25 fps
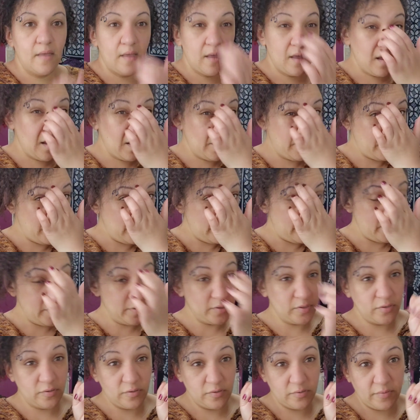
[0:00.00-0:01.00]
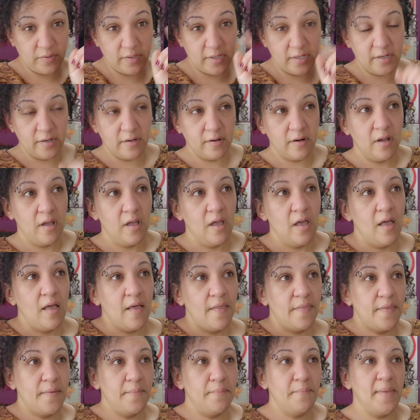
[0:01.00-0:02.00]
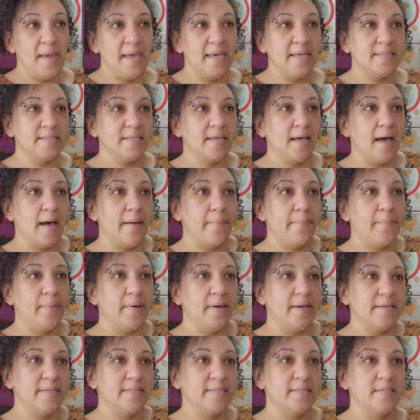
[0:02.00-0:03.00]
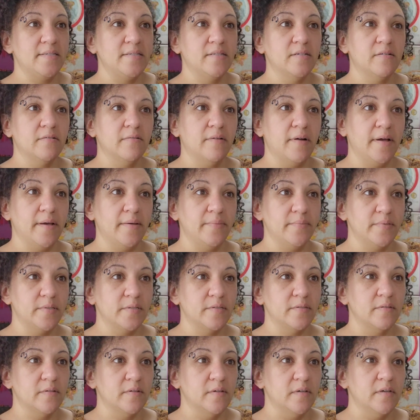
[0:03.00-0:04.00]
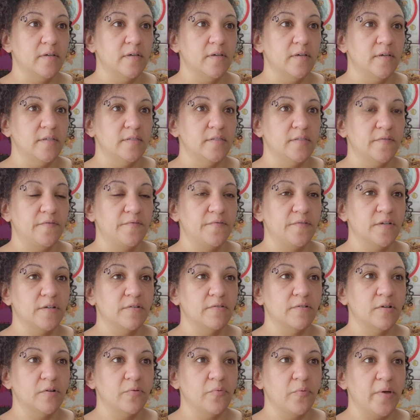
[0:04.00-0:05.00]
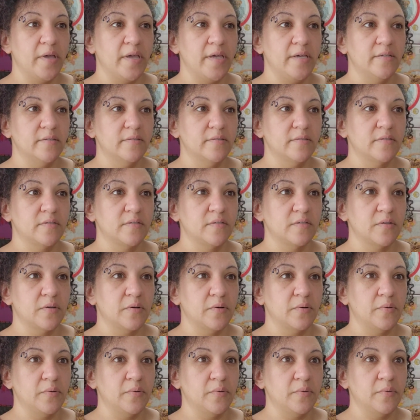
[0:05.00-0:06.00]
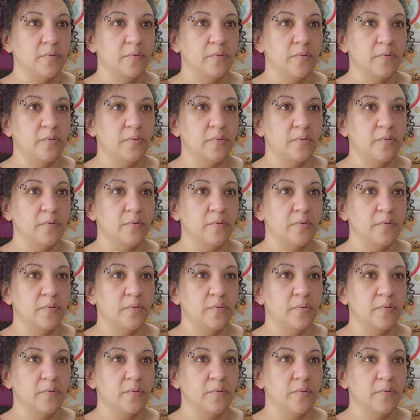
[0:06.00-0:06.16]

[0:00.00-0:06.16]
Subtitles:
I'll put pictures right here. The May Top by Asita Krebs. It's a fingering weight, so